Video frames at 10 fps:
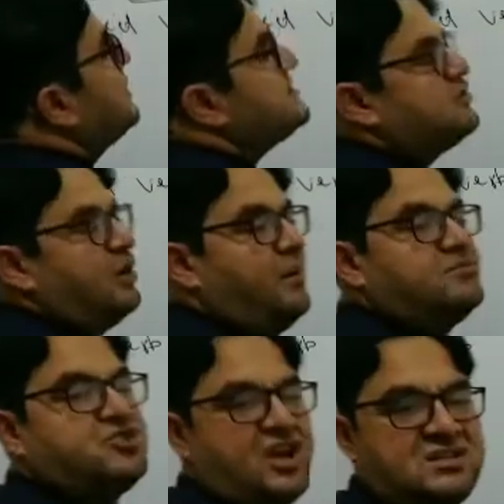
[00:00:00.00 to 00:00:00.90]
is the
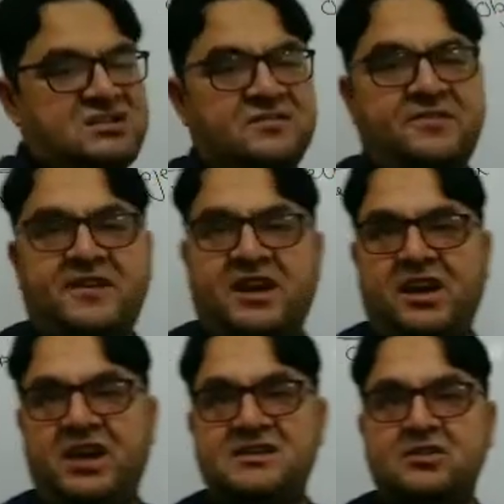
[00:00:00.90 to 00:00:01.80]
objective
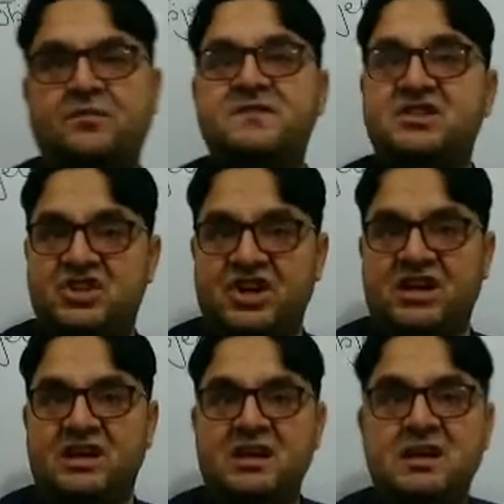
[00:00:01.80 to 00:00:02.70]
case of
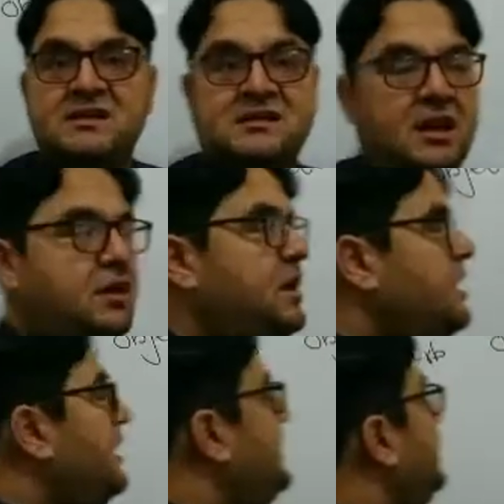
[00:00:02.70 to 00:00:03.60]
she. So he